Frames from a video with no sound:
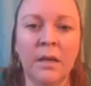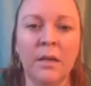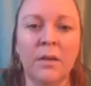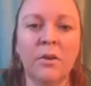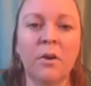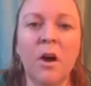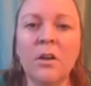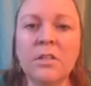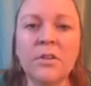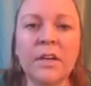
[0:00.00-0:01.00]
You're
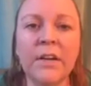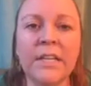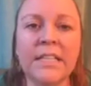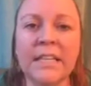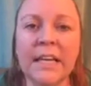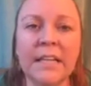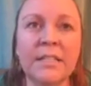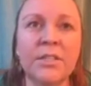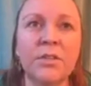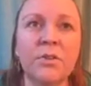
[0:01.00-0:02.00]
also going to get
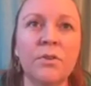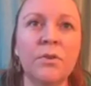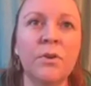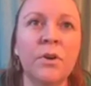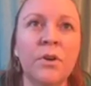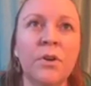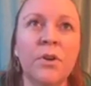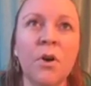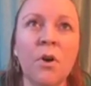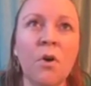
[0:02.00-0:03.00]
to
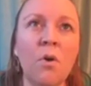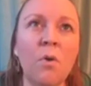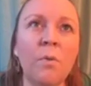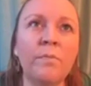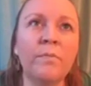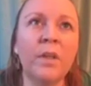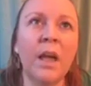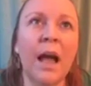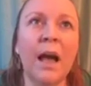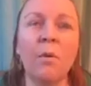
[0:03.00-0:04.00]
know
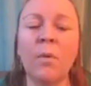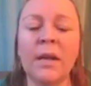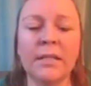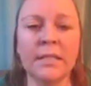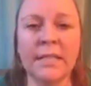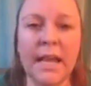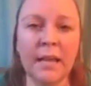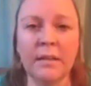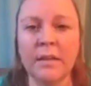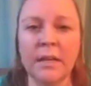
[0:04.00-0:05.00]
what does it
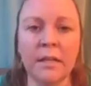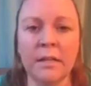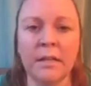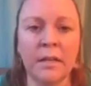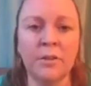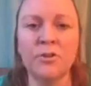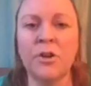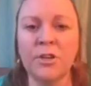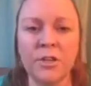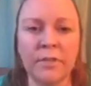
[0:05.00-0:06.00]
take, the
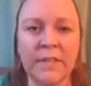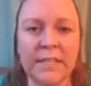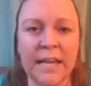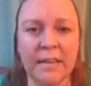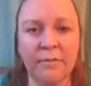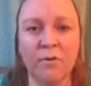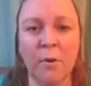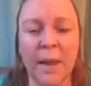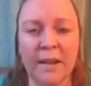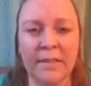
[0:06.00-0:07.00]
construction of the day, the
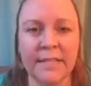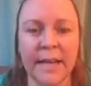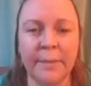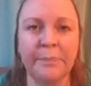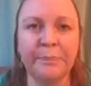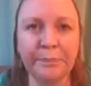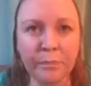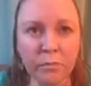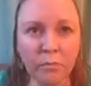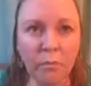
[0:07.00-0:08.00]
format of the day.
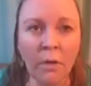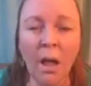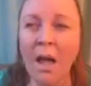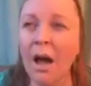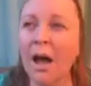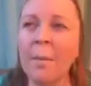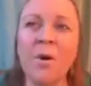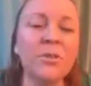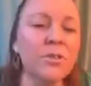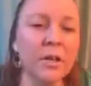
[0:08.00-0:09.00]
I'm
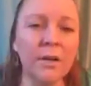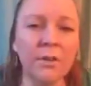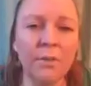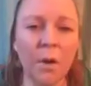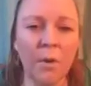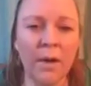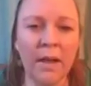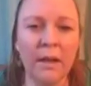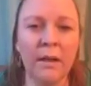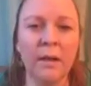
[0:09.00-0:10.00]
also going to throw
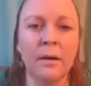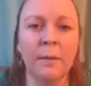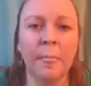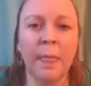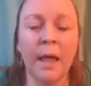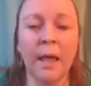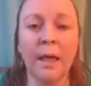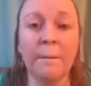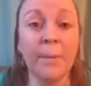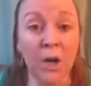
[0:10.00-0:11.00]
in
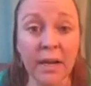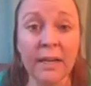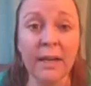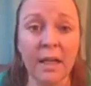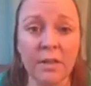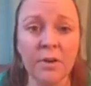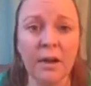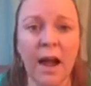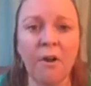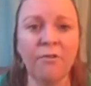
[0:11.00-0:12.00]
a marketing
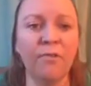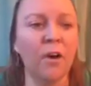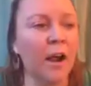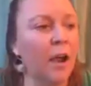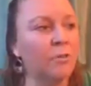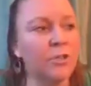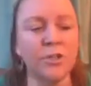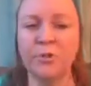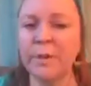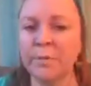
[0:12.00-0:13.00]
calendar. How far out
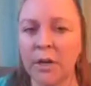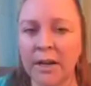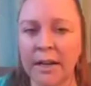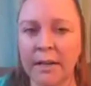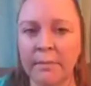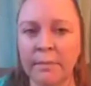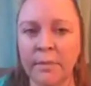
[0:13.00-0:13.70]
should you be marketing?